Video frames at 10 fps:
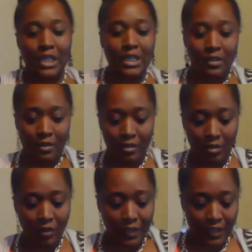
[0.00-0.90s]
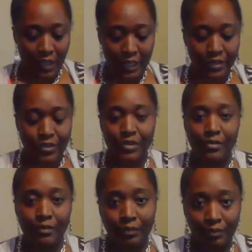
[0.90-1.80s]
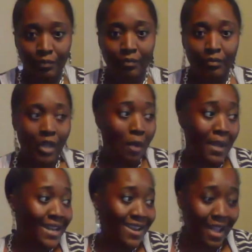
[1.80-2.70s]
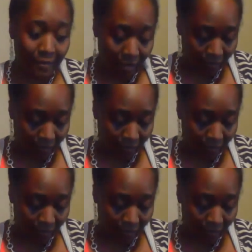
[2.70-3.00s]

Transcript: to need on this cleanse now, I might not have